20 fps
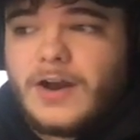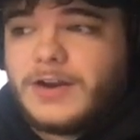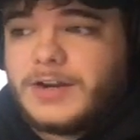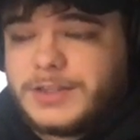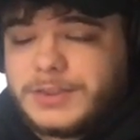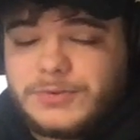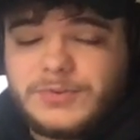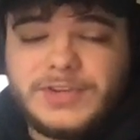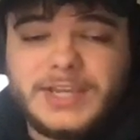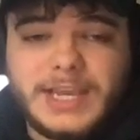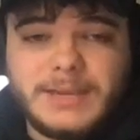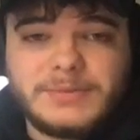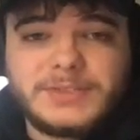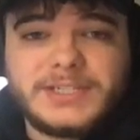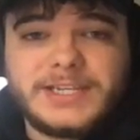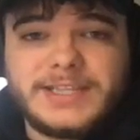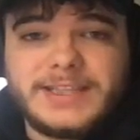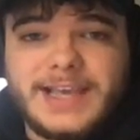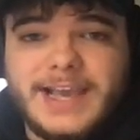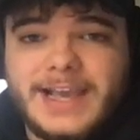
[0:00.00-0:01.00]
on a 3-game
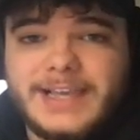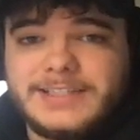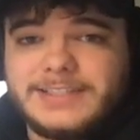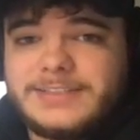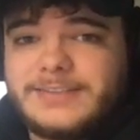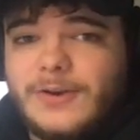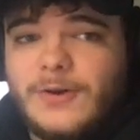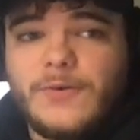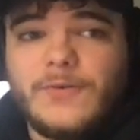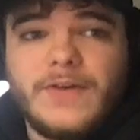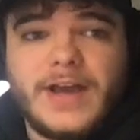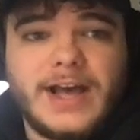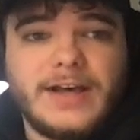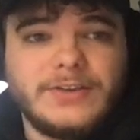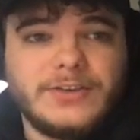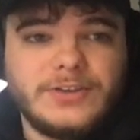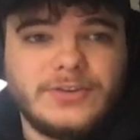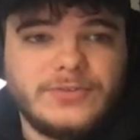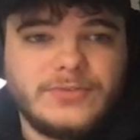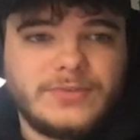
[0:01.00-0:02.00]
slate that has no
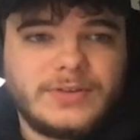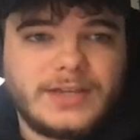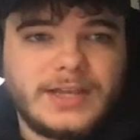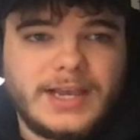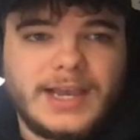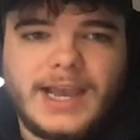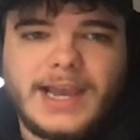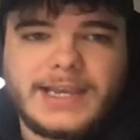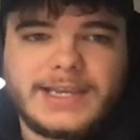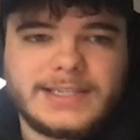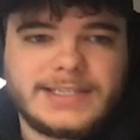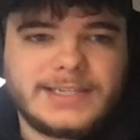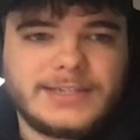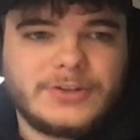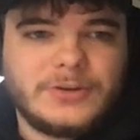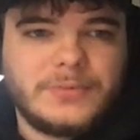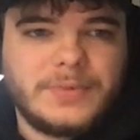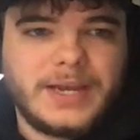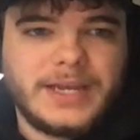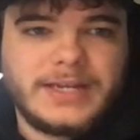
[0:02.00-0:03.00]
value, I guess I
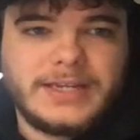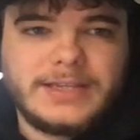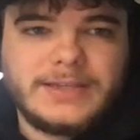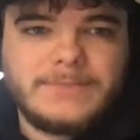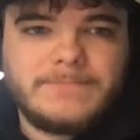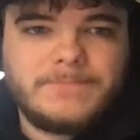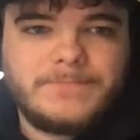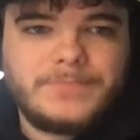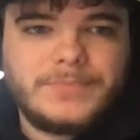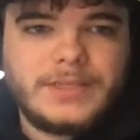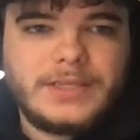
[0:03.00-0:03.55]
don't mind it.